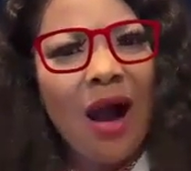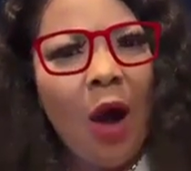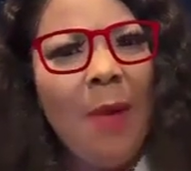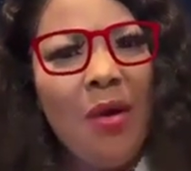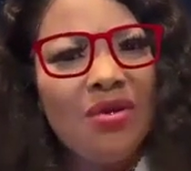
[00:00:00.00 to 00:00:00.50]

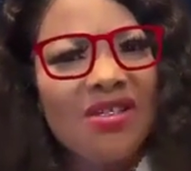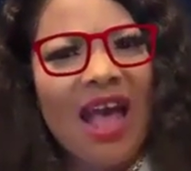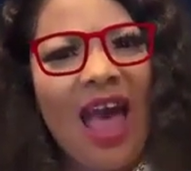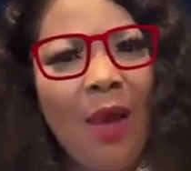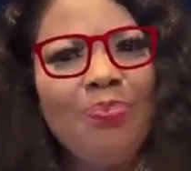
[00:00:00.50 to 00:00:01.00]
Ka wo be wo
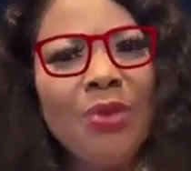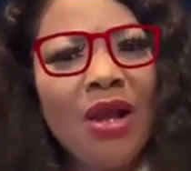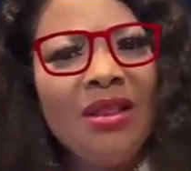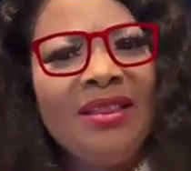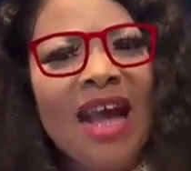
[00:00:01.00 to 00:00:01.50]
say
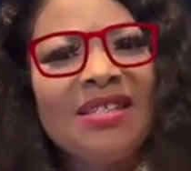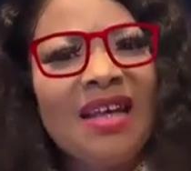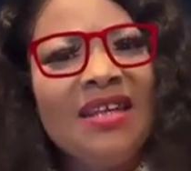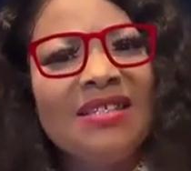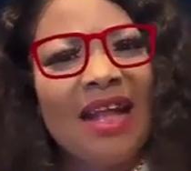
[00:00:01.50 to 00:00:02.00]

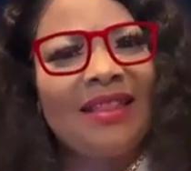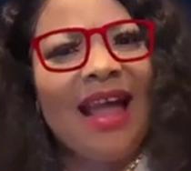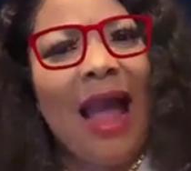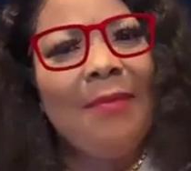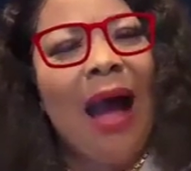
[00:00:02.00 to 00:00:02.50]
this is the
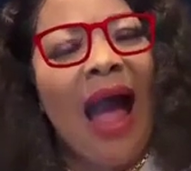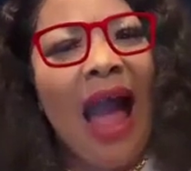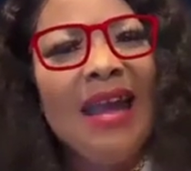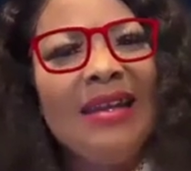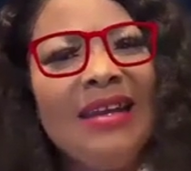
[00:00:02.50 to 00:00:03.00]
time
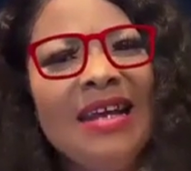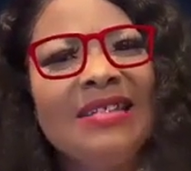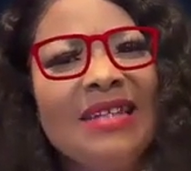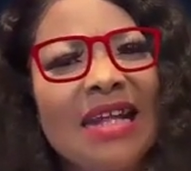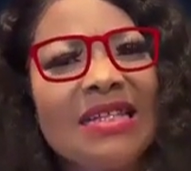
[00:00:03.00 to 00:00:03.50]
I
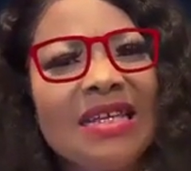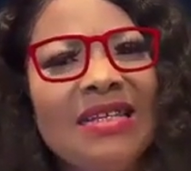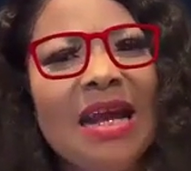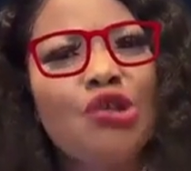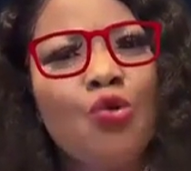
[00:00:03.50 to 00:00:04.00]
need
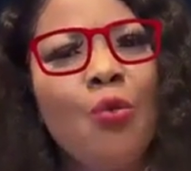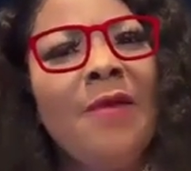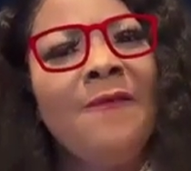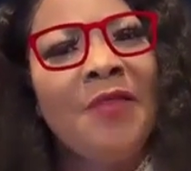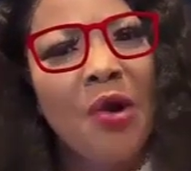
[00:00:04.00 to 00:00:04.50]
Natina to
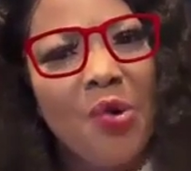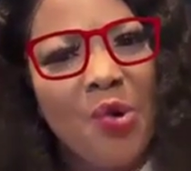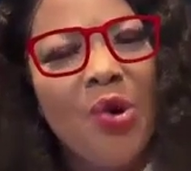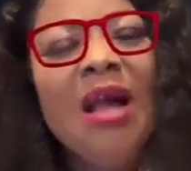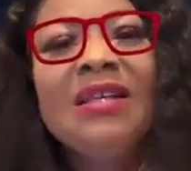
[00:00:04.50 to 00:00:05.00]

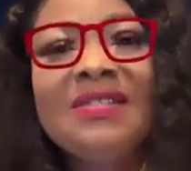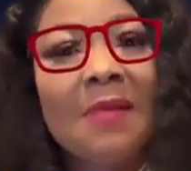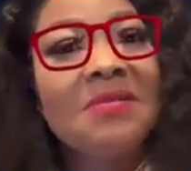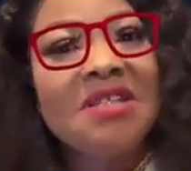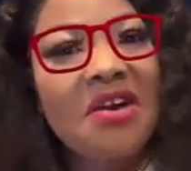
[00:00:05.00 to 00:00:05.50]
reveal
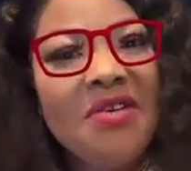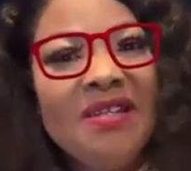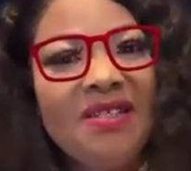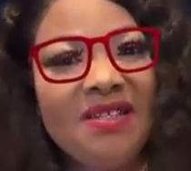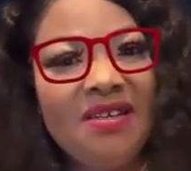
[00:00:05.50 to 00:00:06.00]
some
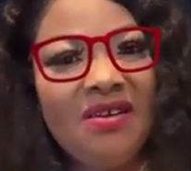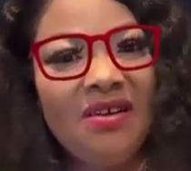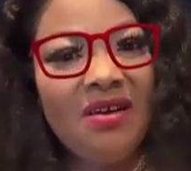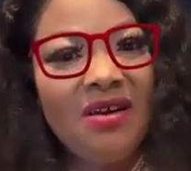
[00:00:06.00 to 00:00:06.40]
secrets.